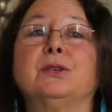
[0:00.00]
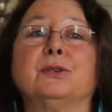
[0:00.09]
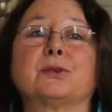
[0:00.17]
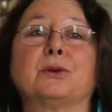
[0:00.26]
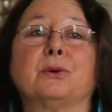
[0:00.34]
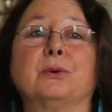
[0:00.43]

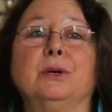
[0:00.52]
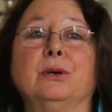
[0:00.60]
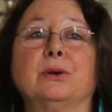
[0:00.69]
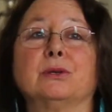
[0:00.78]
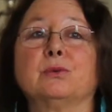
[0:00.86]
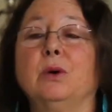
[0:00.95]
his
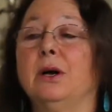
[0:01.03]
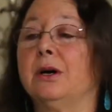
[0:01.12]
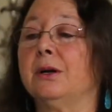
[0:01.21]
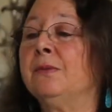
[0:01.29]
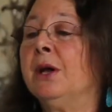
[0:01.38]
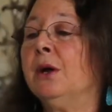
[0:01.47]
career as
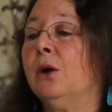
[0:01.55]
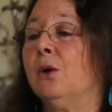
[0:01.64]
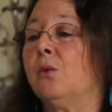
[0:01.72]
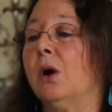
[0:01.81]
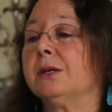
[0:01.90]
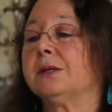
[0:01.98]
well,
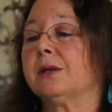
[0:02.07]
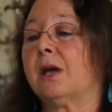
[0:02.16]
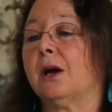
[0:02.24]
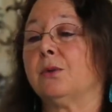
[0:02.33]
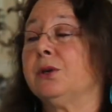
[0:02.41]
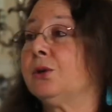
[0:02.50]
was
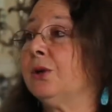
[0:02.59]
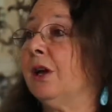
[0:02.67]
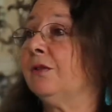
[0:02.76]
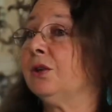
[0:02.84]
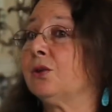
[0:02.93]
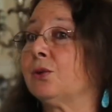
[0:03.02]
Richard
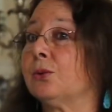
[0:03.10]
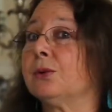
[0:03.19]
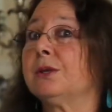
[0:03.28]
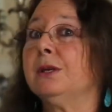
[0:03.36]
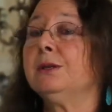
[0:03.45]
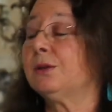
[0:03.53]
Evans
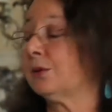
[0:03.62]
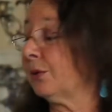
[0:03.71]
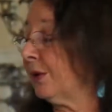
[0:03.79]
Schultes, so